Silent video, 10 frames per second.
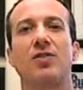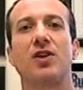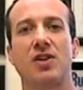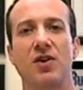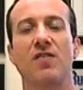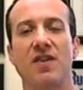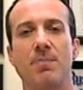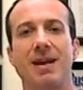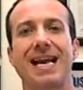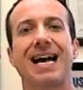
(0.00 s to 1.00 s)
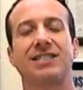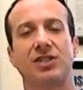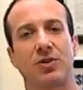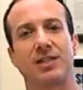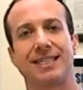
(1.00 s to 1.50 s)
the UVB at
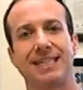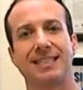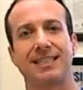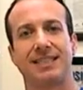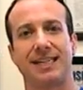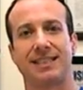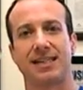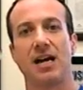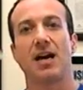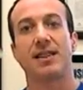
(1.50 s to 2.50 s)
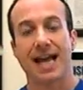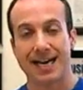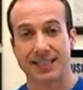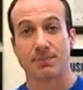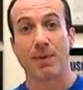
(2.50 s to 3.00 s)
certain distances. That
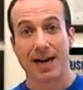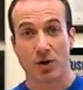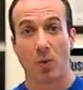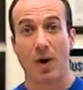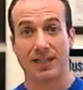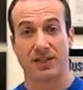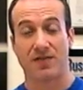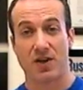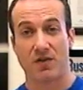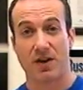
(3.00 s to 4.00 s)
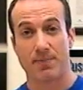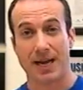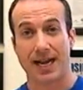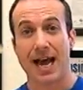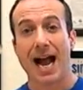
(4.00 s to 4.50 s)
is MicroWatts of
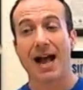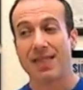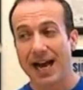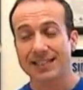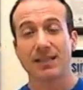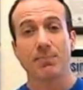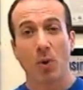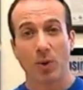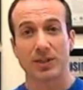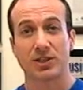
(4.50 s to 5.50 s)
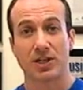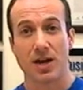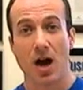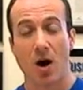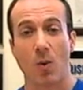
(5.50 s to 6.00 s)
UVB. And that's important to
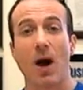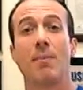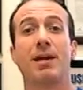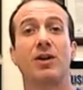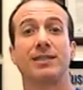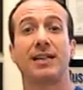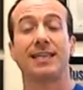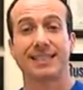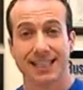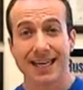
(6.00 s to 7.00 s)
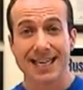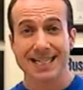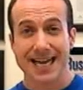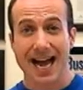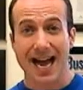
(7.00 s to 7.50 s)
know, because on a sunny
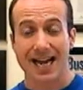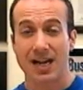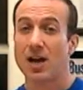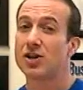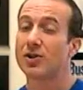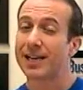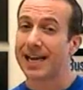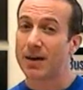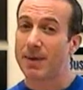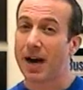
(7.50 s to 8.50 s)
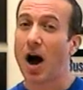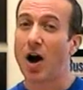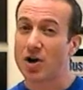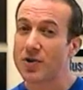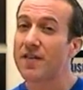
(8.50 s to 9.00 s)
day, you're going to get about
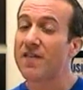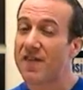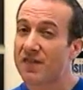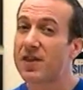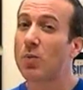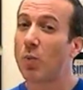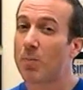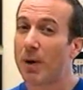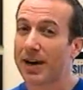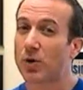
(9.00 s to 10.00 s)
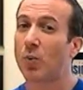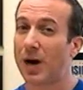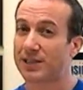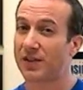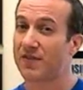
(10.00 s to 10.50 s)
150
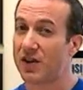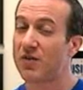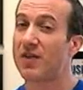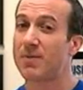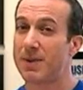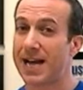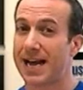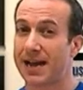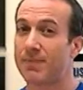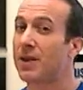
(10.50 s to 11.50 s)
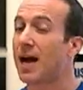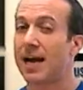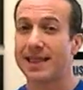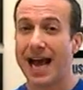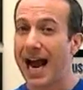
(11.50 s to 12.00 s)
MicroWatts of UVB
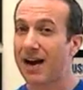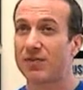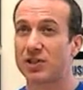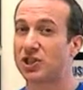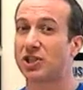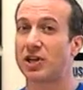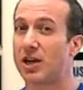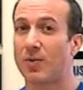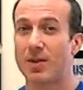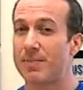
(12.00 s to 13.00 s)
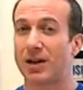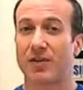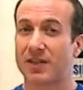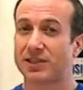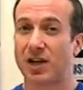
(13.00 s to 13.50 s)
in the average, you know, in the middle
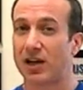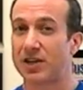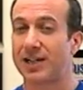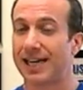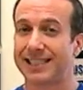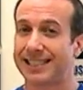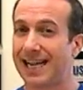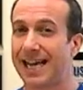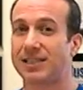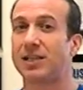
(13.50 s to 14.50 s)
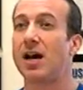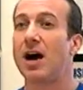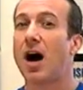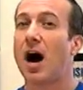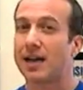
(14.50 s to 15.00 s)
of this United States
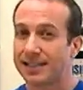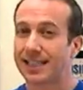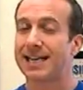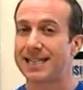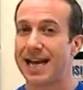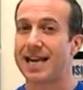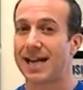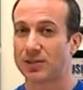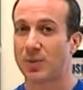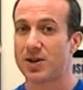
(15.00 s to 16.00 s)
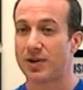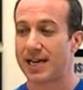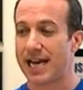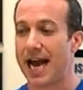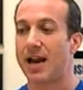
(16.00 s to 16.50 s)
on a sunny day. That's what you're going
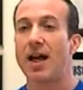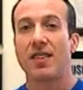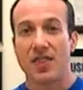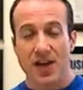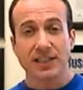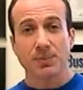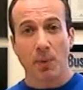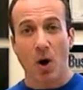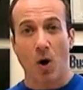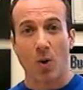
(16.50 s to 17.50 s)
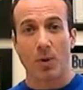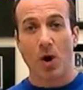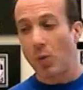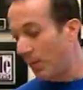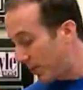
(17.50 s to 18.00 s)
to get. This bulb
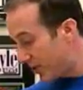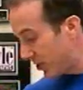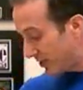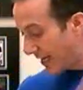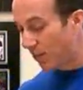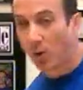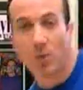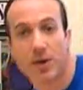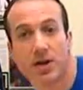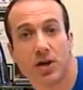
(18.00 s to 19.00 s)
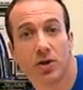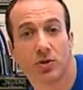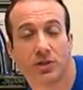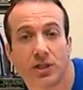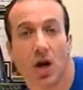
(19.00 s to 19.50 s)
will produce, and what we used